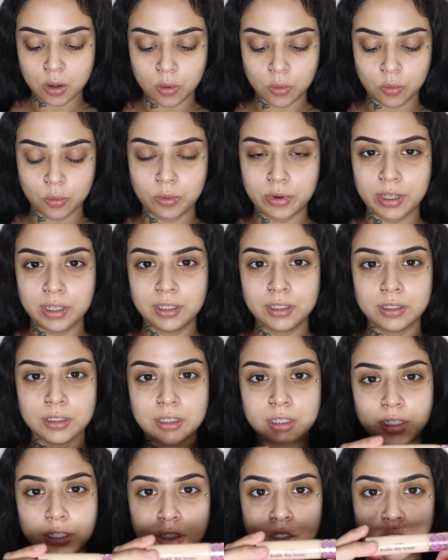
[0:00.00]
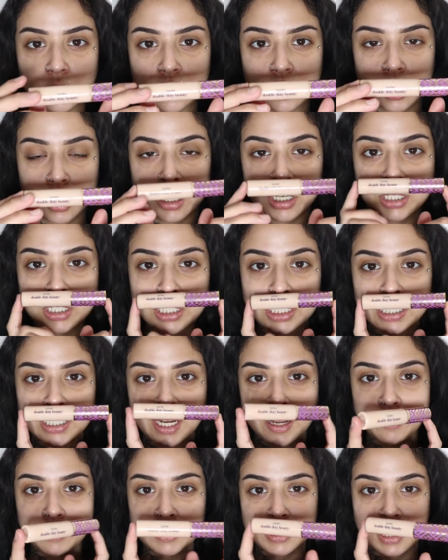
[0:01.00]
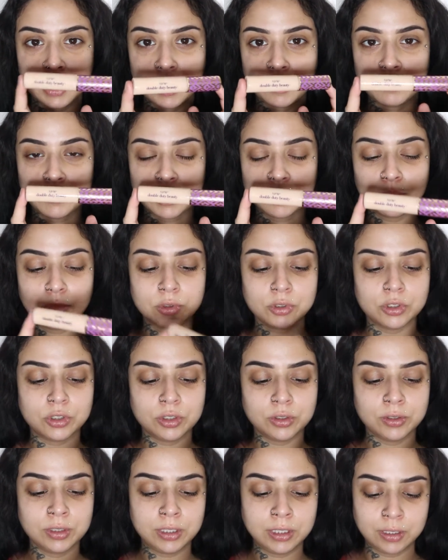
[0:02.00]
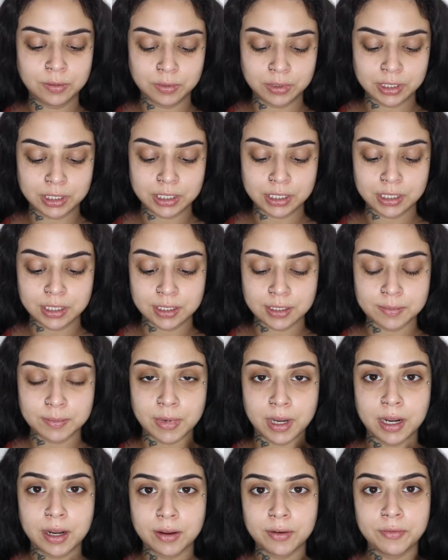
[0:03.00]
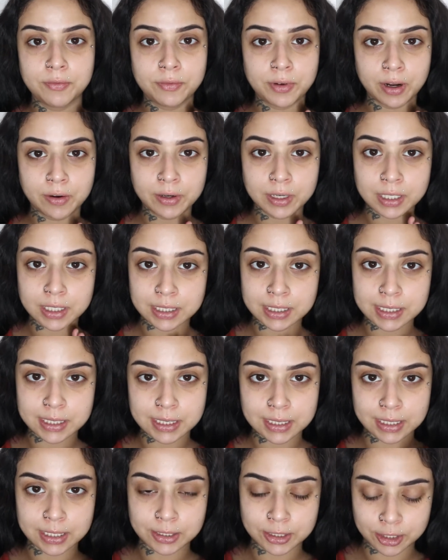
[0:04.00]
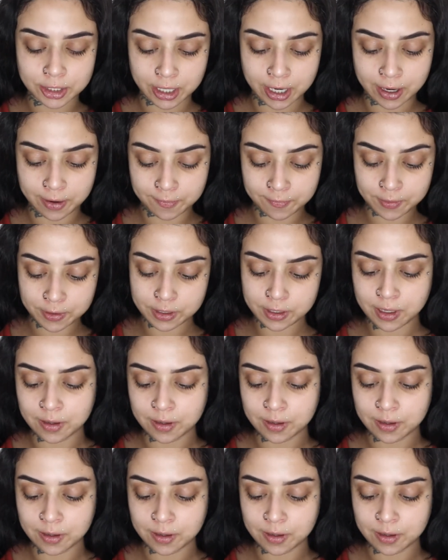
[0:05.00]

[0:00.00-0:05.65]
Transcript: with the Tarte Shape Tape Double Duty, which is my favorite concealer ever.